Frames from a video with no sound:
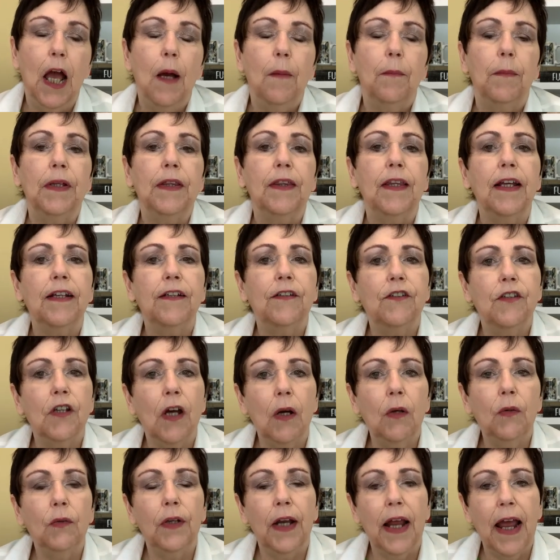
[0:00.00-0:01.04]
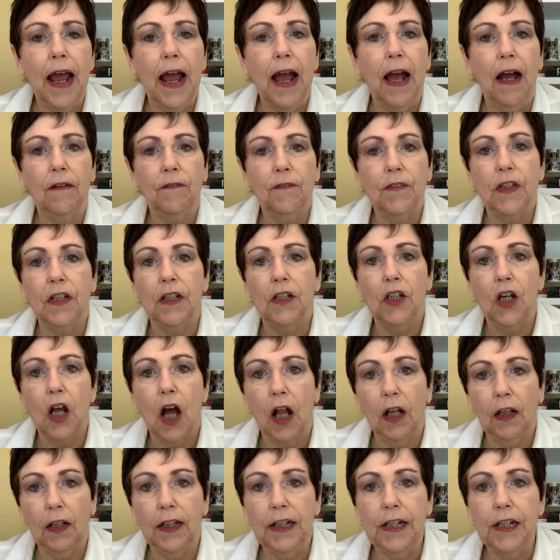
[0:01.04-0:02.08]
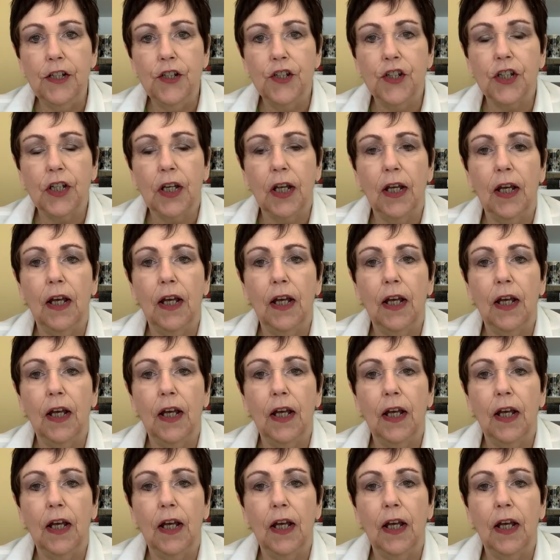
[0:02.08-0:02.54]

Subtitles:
but they don't have the knowledge,